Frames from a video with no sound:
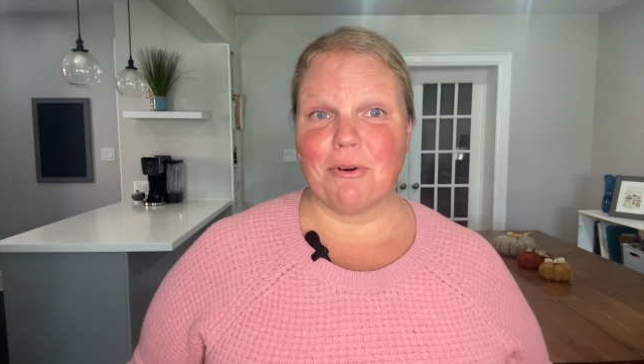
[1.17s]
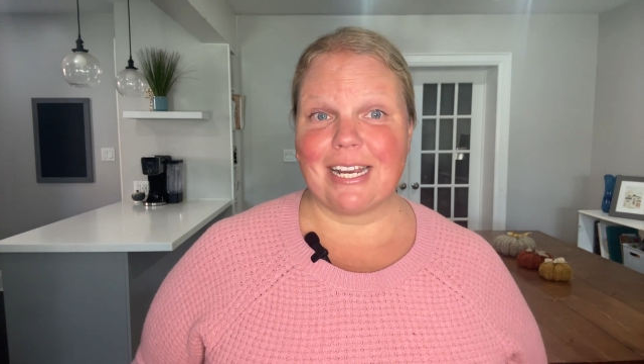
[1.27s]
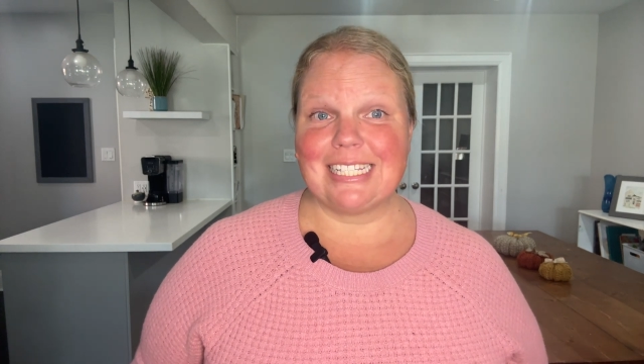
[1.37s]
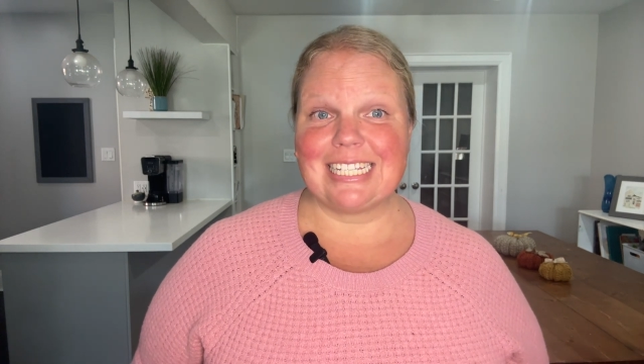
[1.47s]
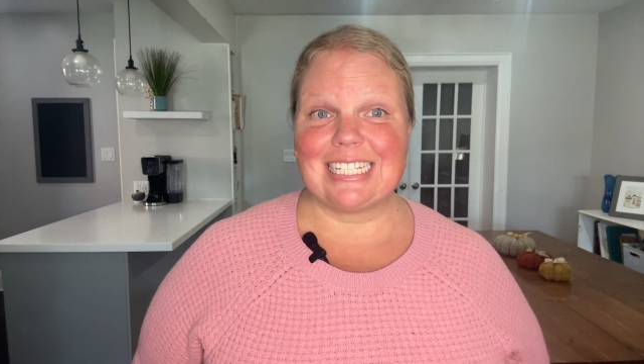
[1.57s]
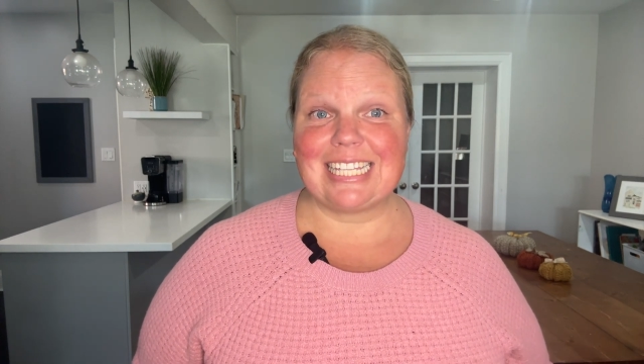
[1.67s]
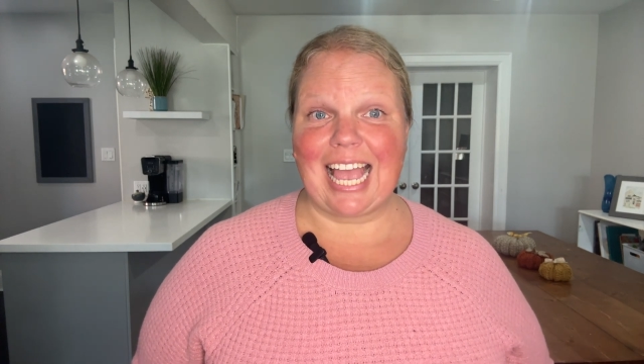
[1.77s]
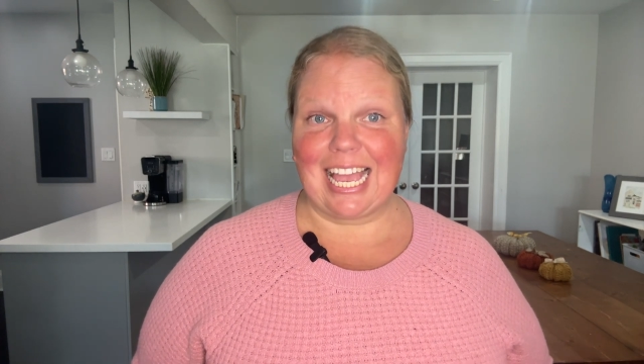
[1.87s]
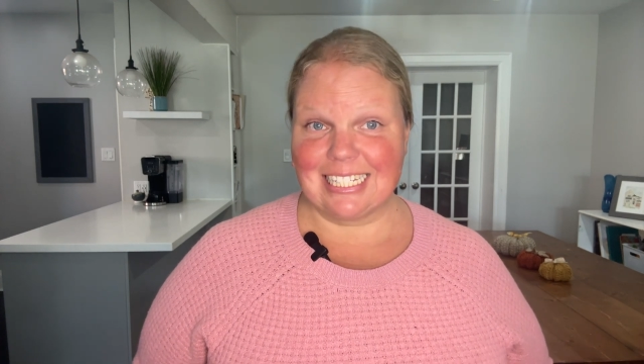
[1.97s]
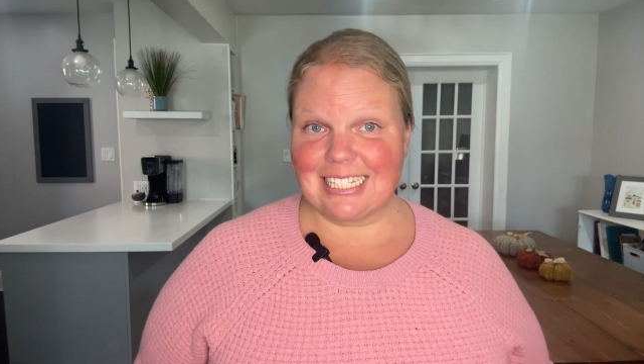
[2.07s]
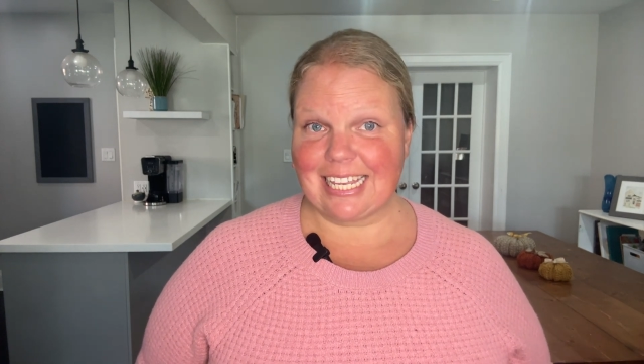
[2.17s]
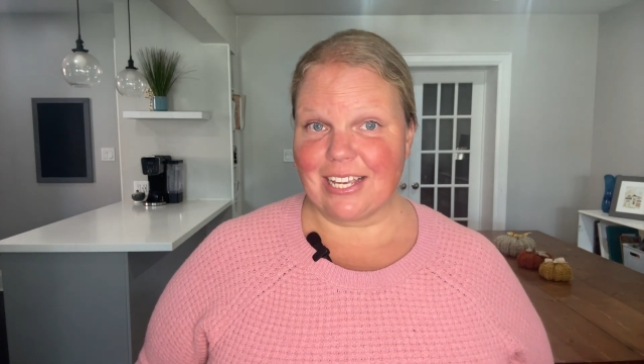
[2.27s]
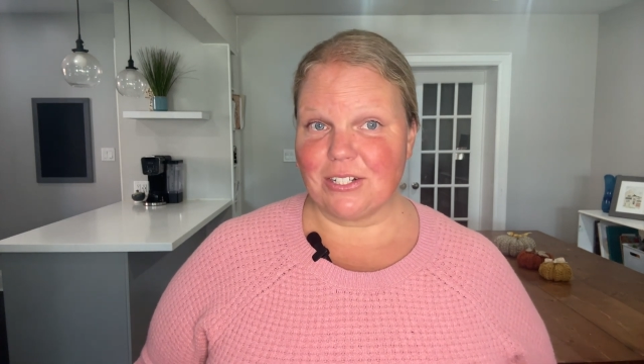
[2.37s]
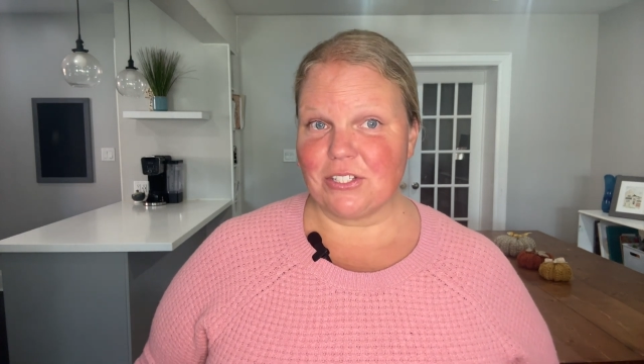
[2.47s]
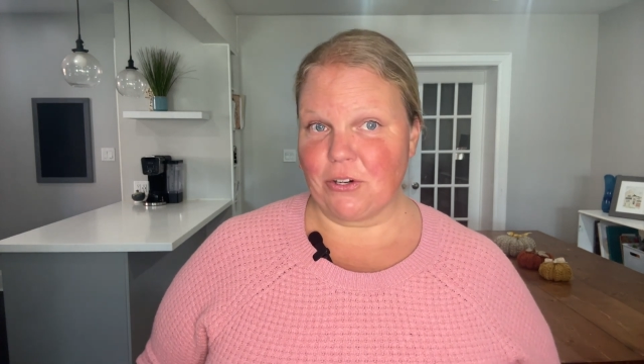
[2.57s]
Prices and
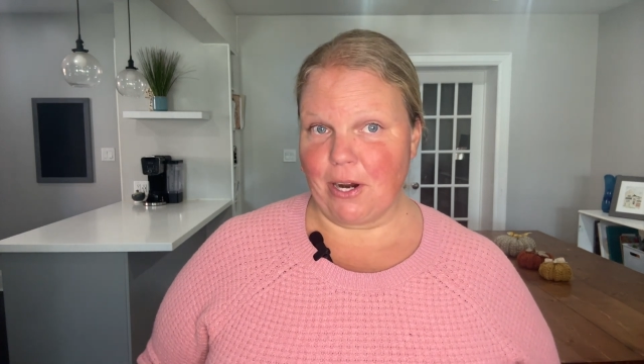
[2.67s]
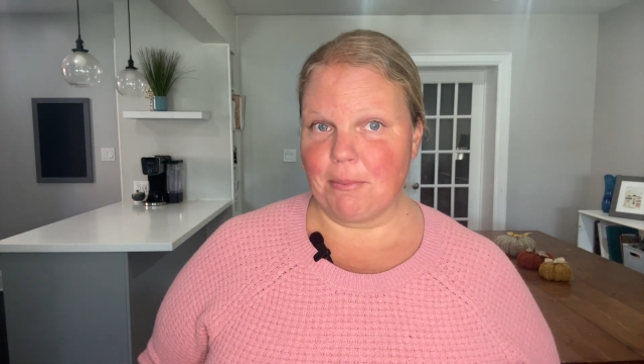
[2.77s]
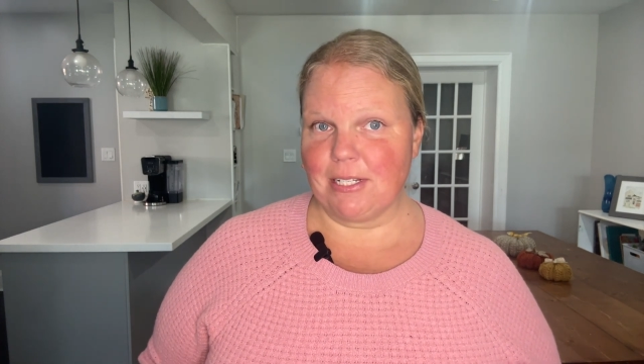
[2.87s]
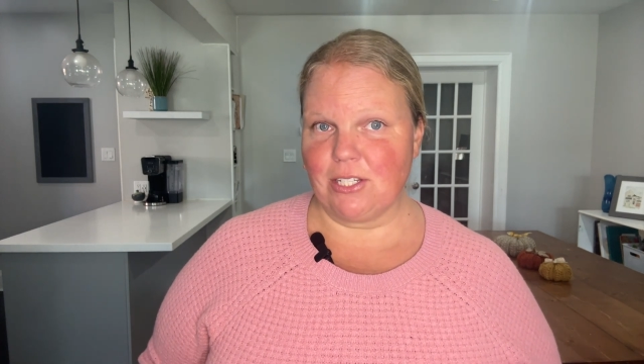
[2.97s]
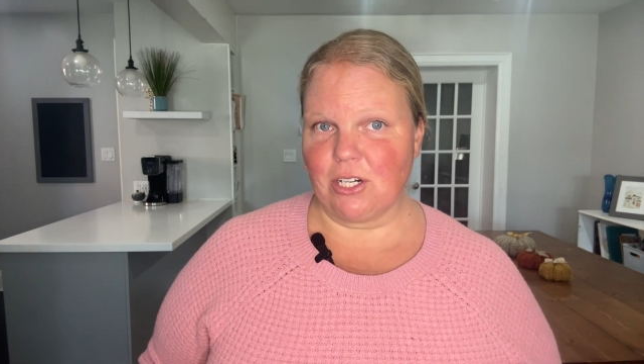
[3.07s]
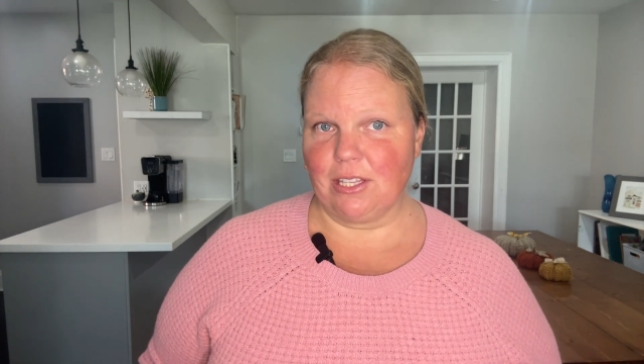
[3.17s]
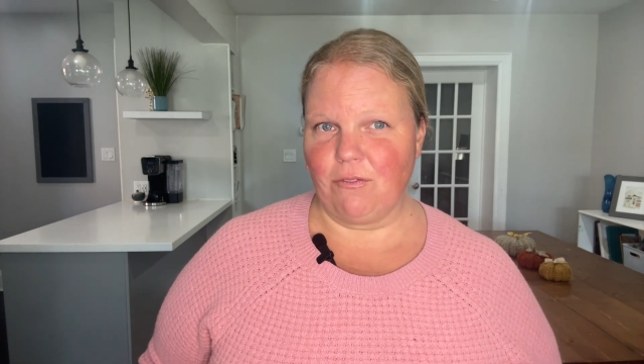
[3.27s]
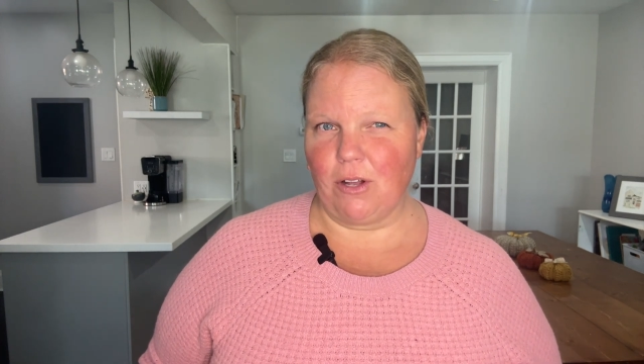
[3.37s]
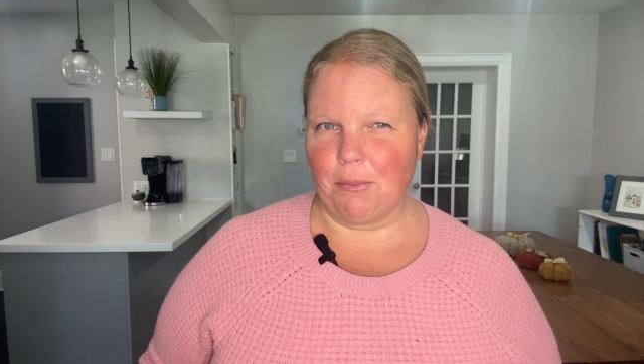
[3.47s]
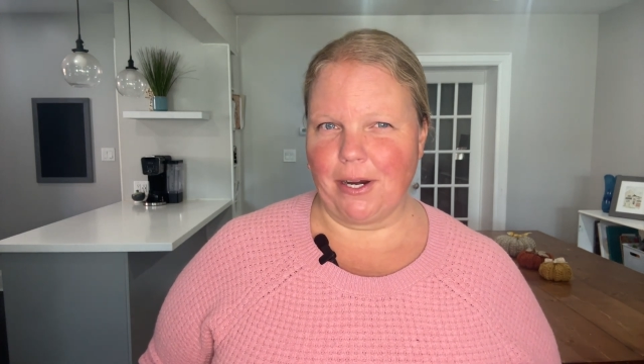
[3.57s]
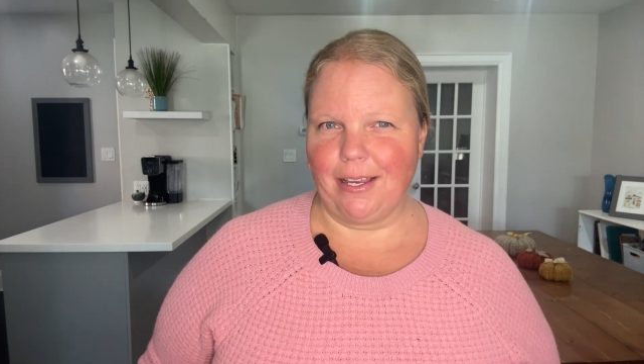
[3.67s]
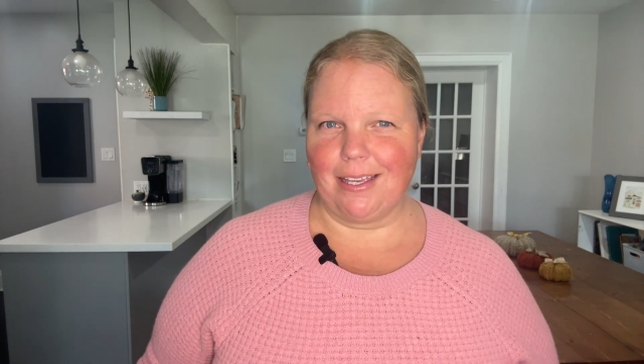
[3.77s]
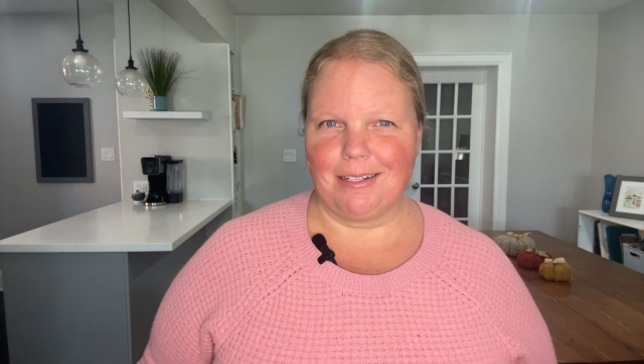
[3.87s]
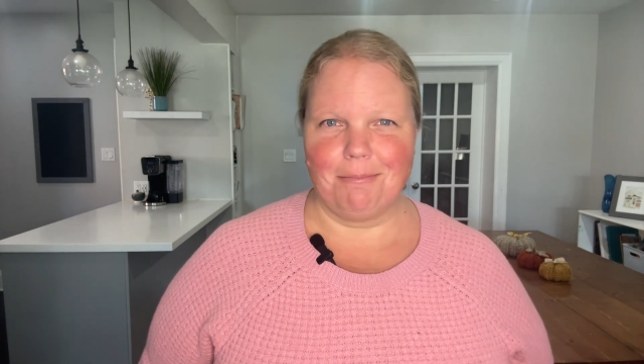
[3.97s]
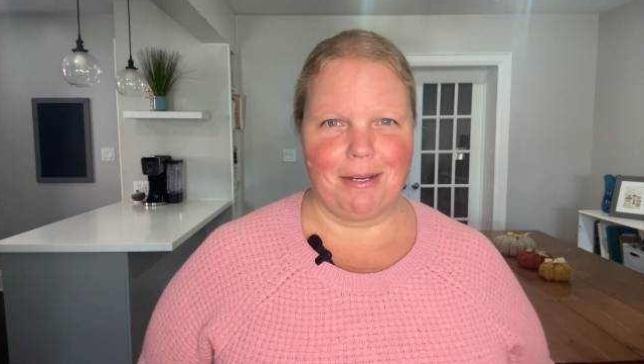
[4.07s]
sales are up to start the fall market,